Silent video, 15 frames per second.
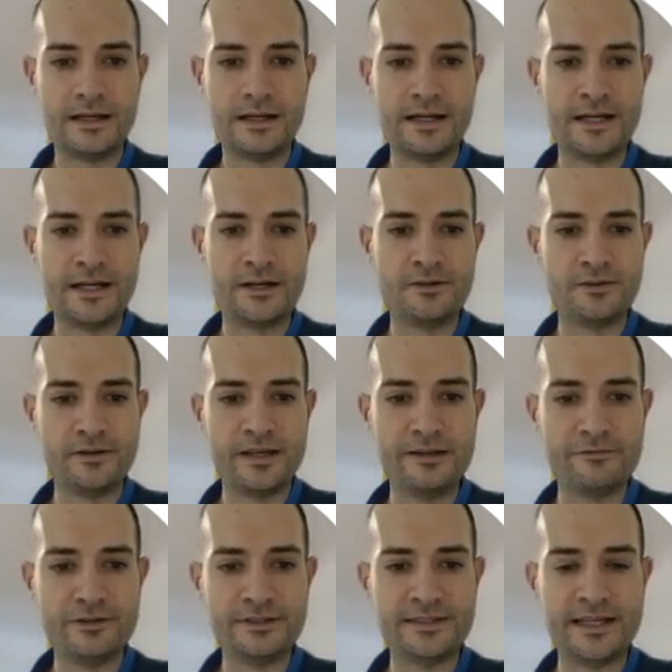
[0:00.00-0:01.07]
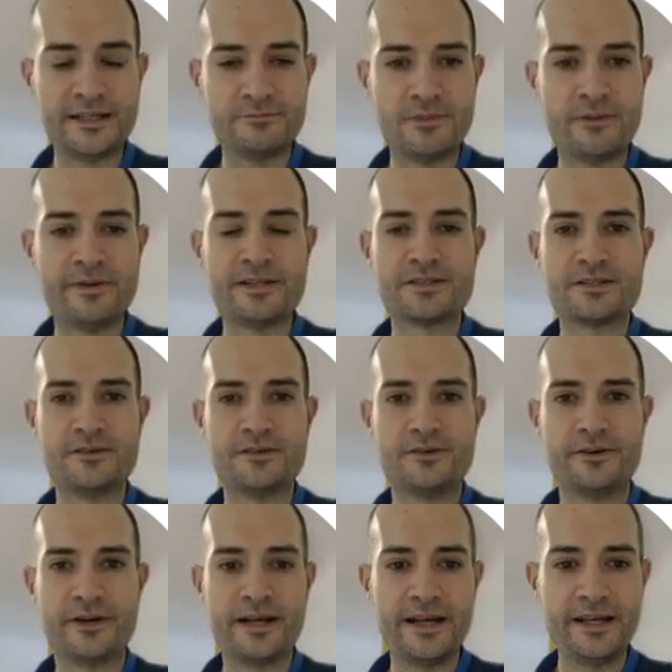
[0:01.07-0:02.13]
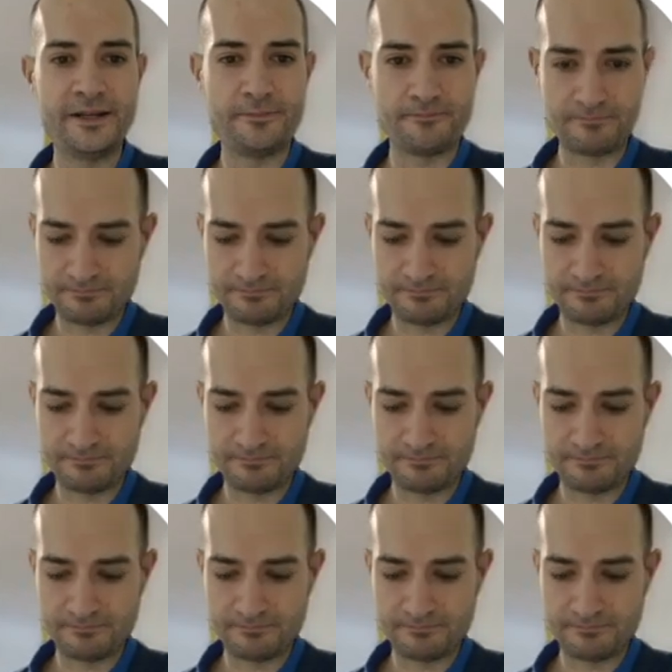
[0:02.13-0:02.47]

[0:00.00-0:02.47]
And now if we take moments on A,